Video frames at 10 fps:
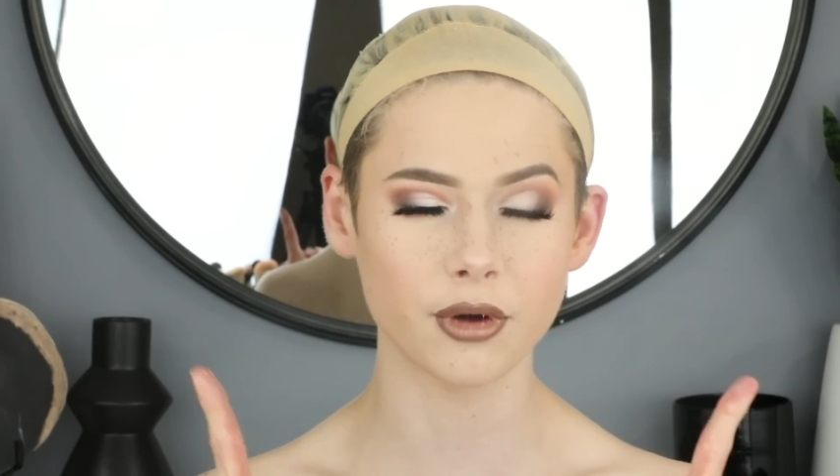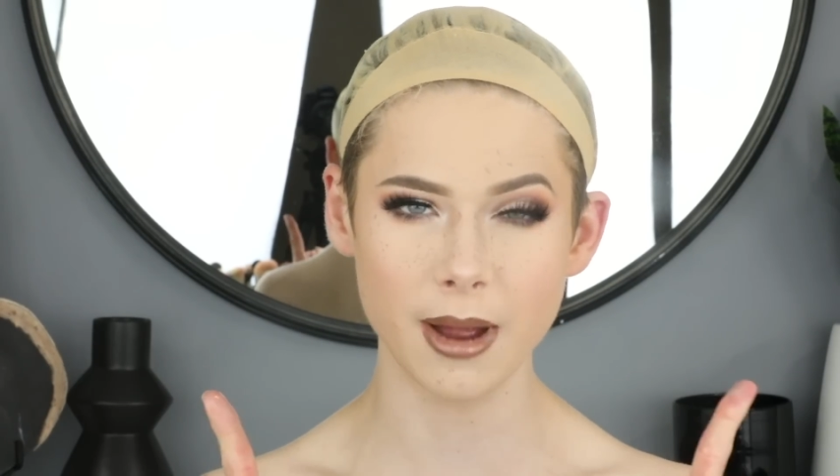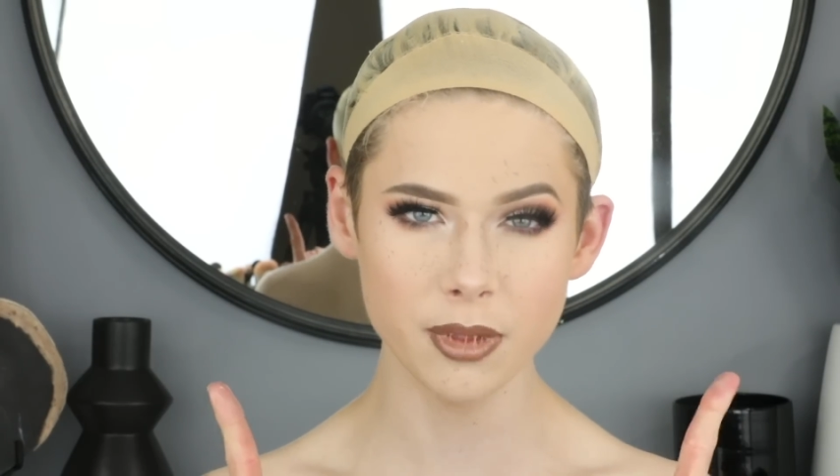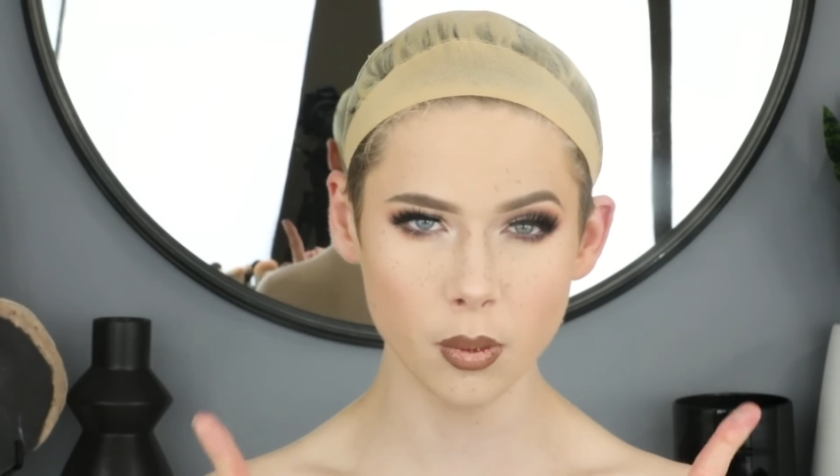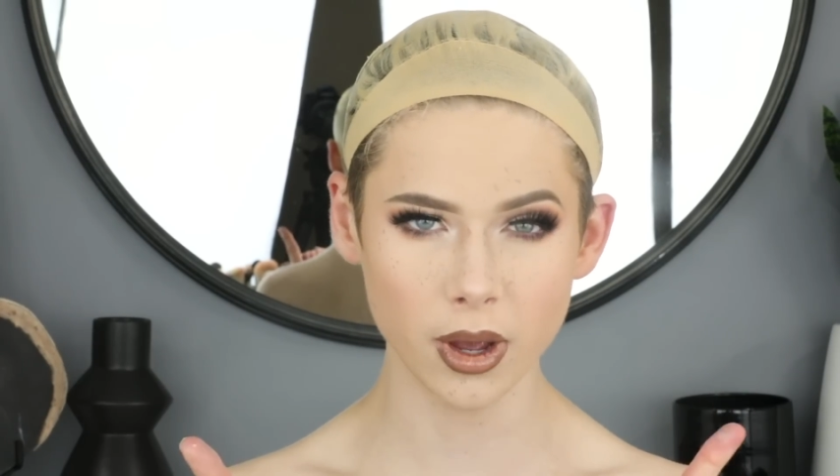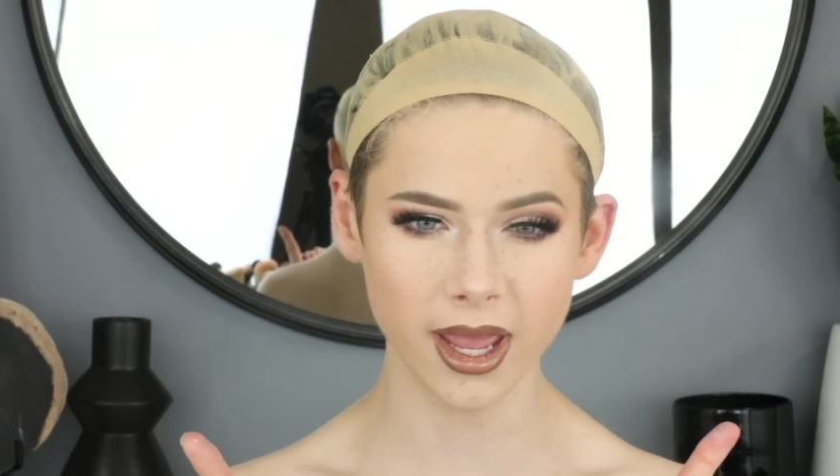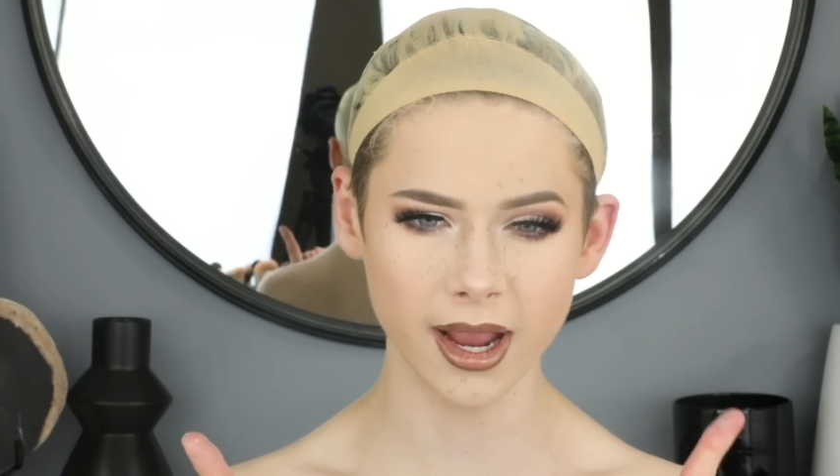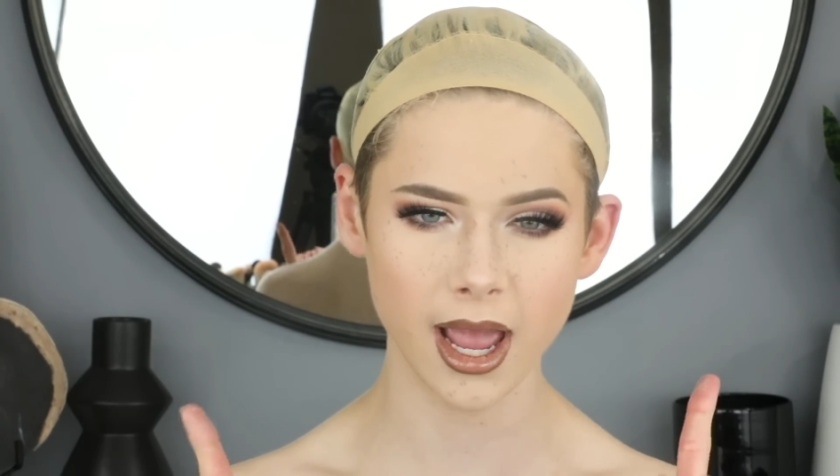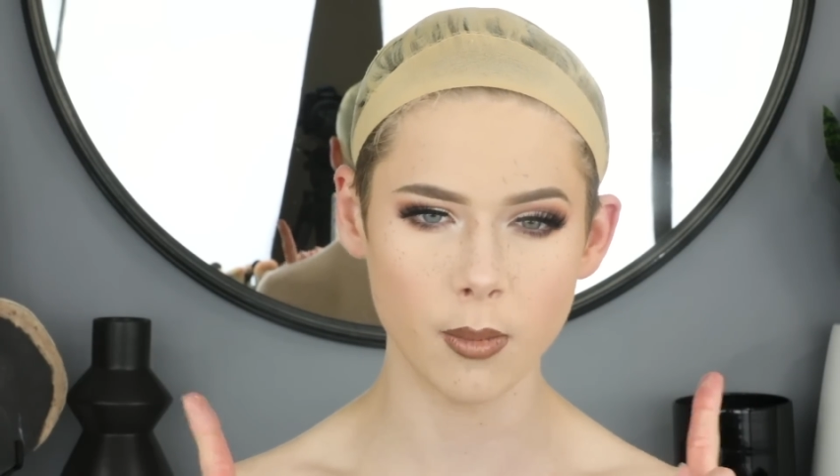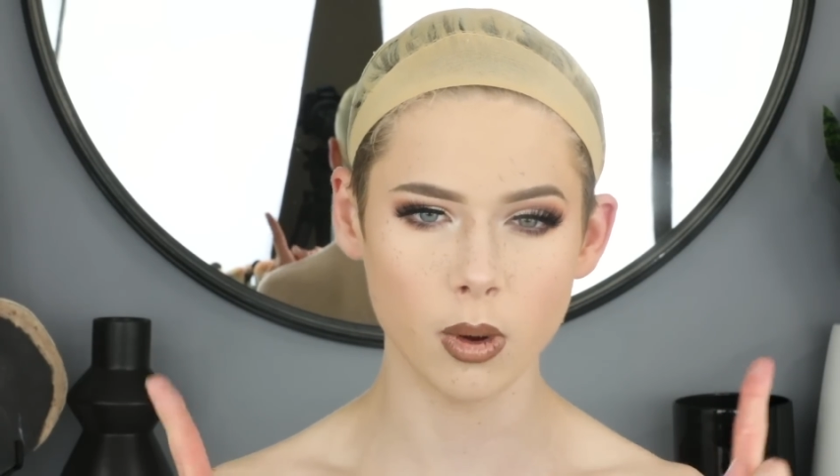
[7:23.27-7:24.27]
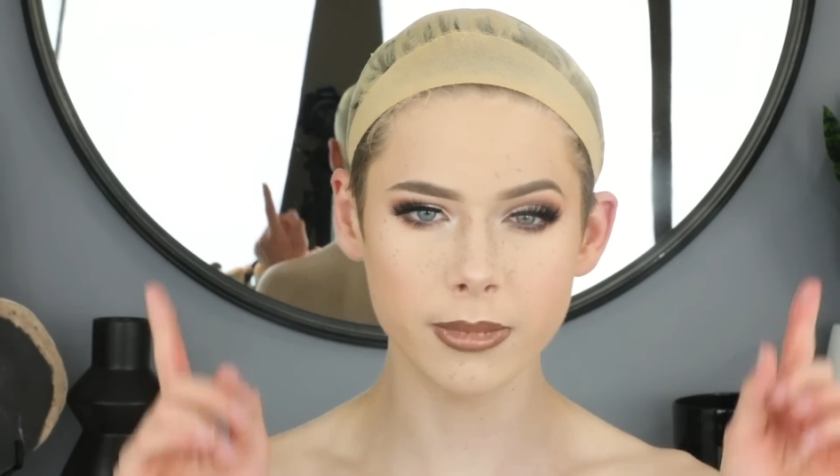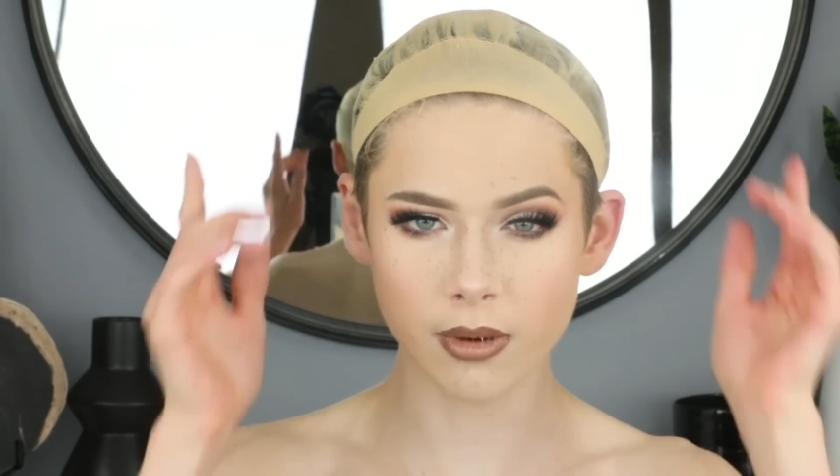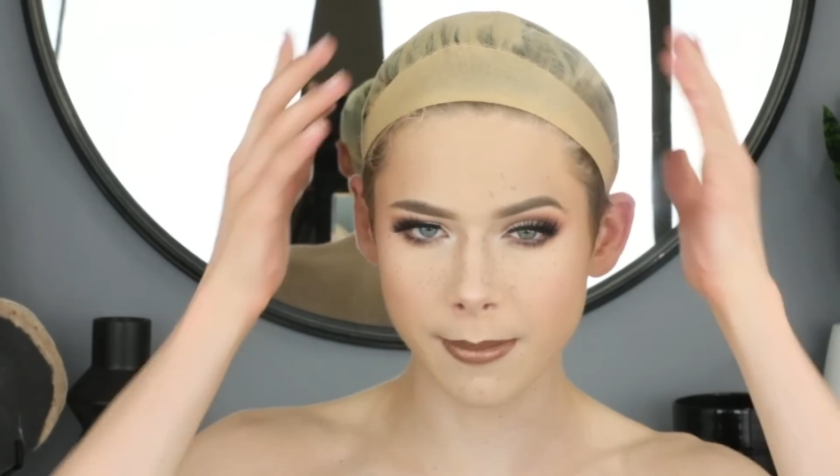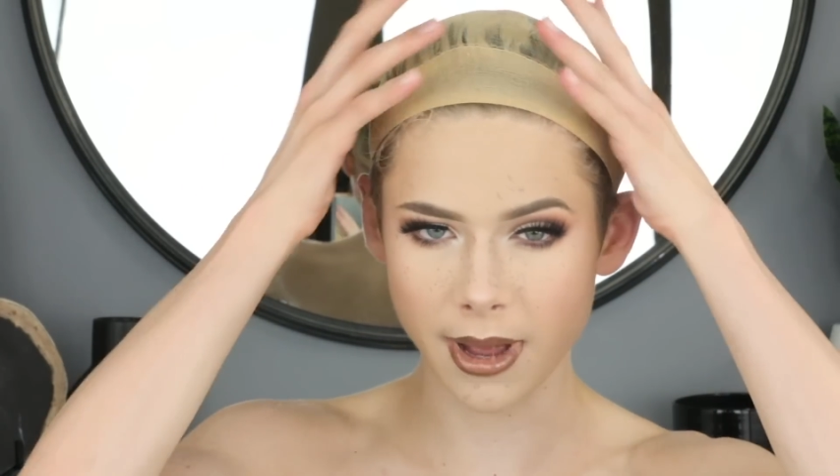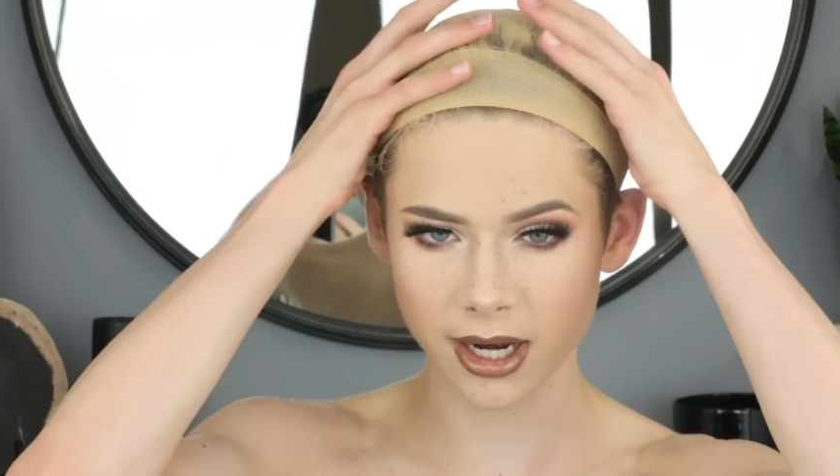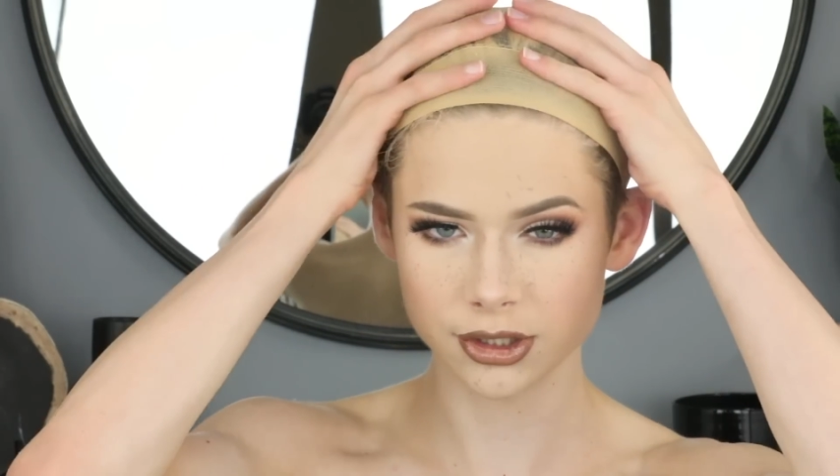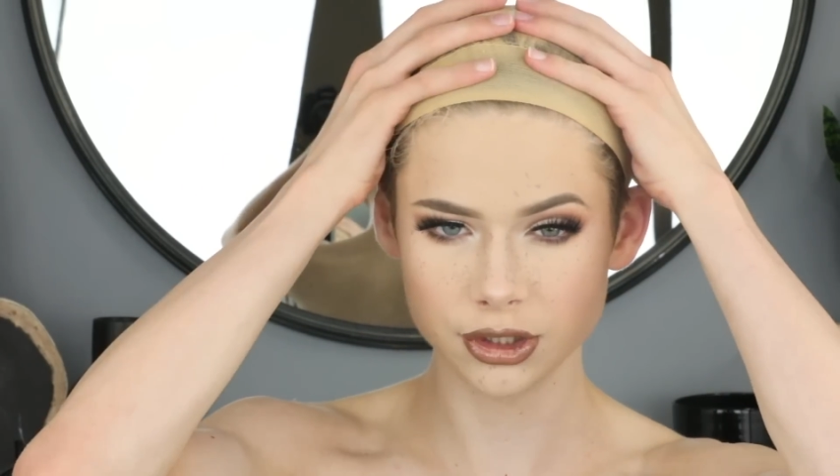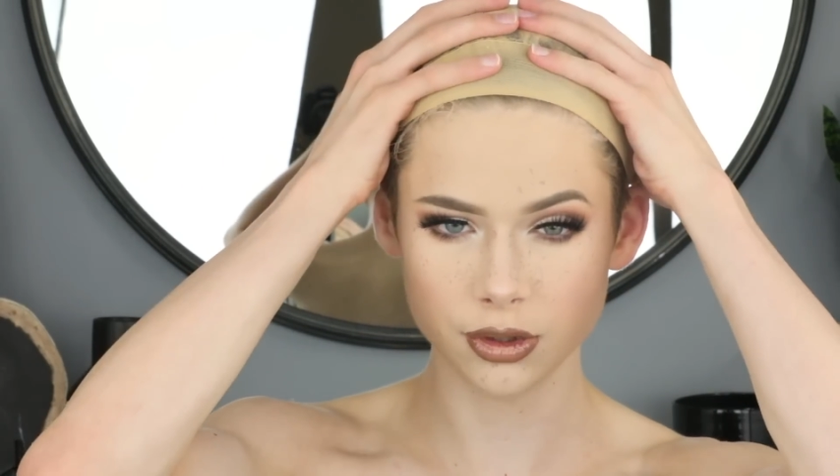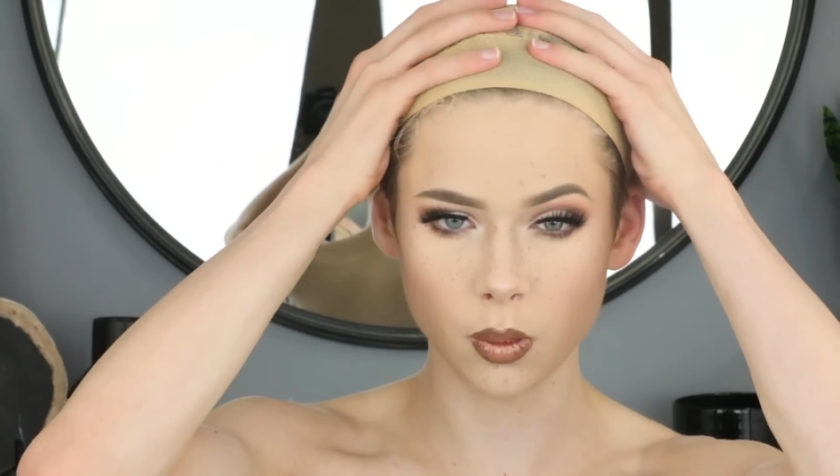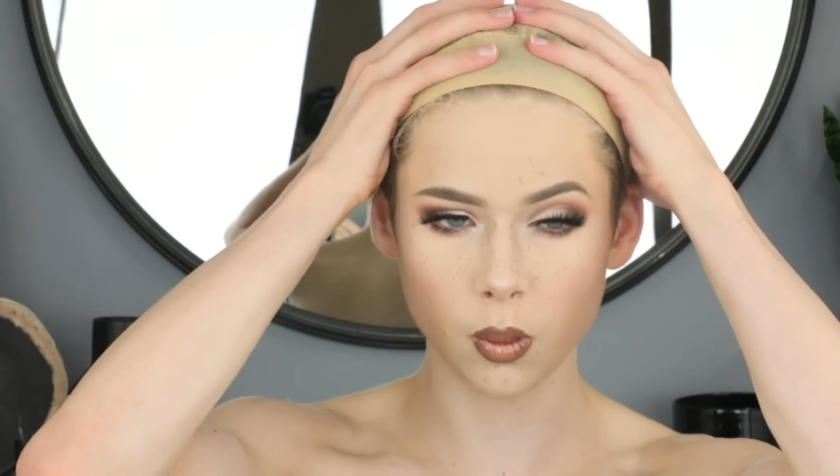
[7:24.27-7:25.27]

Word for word: grab the wig and we'll be right back to do the